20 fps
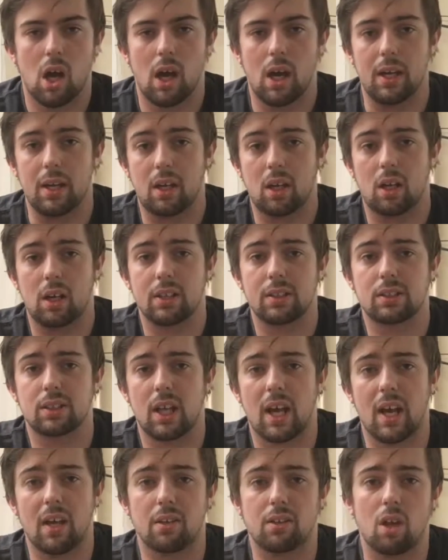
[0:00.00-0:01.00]
Hey guys,
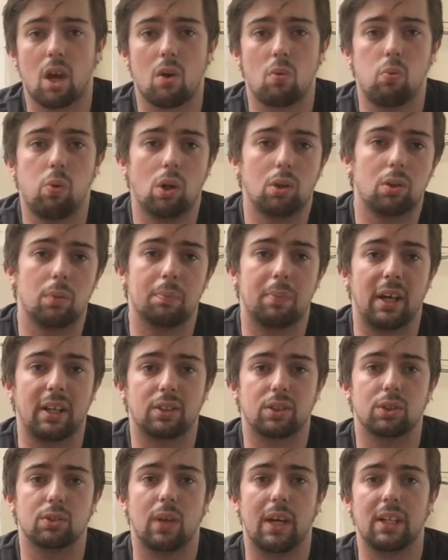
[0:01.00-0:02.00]
and welcome
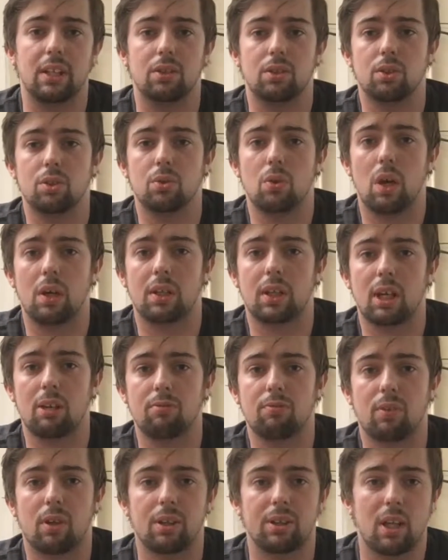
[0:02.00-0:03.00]
back to a new
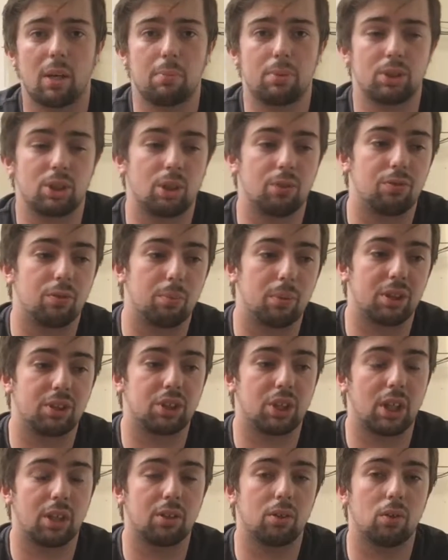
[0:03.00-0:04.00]
GameFind episode from my
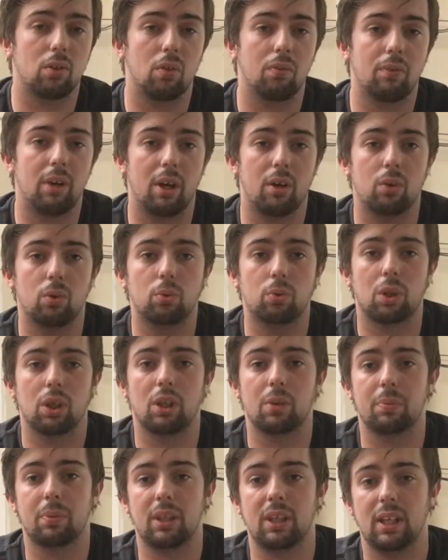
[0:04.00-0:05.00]
channel. They're all
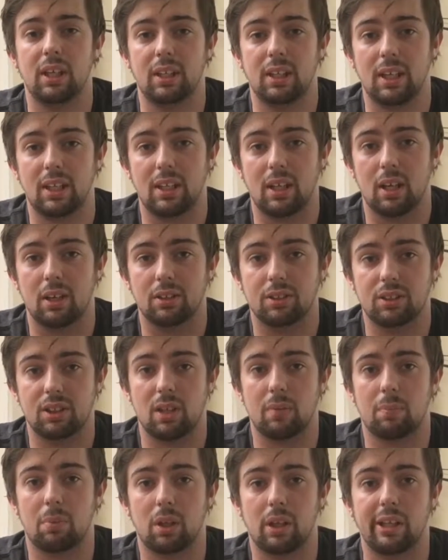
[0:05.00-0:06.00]
going to be in a
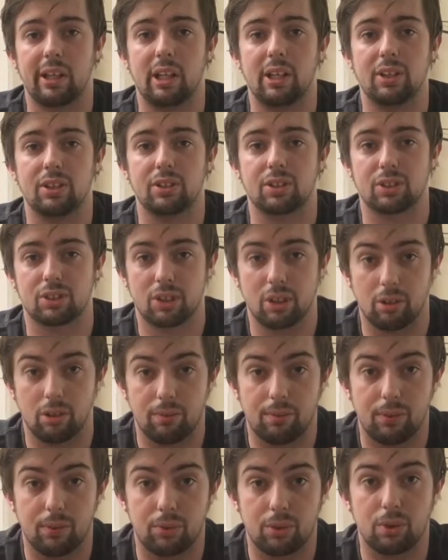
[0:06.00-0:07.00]
set playlist, so
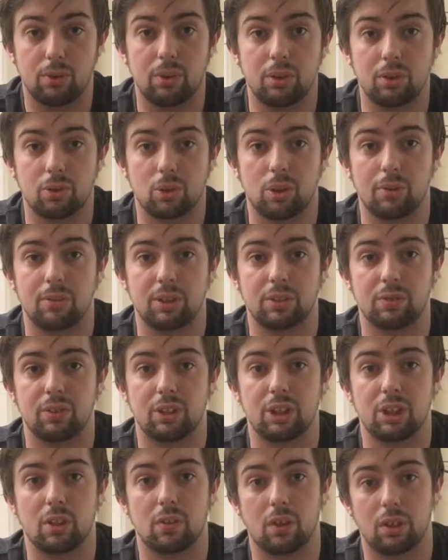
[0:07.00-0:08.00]
if you do enjoy this
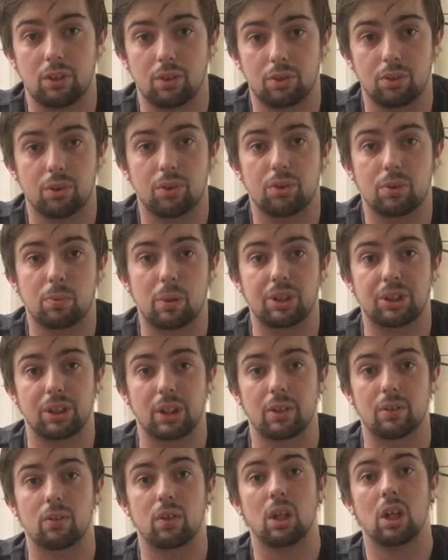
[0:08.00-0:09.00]
video and you're new to my
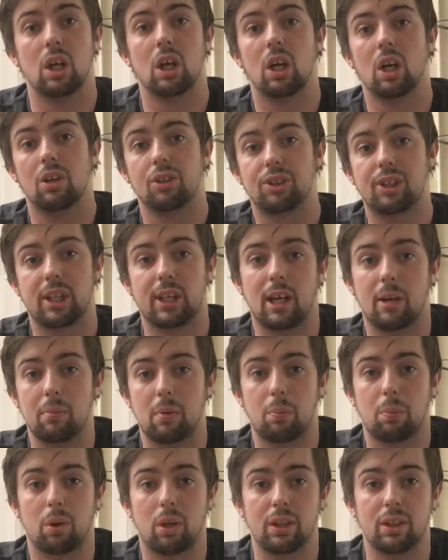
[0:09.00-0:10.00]
channel, check out
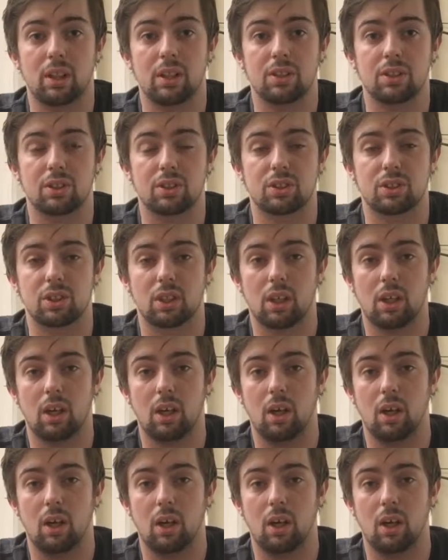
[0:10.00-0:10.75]
my playlists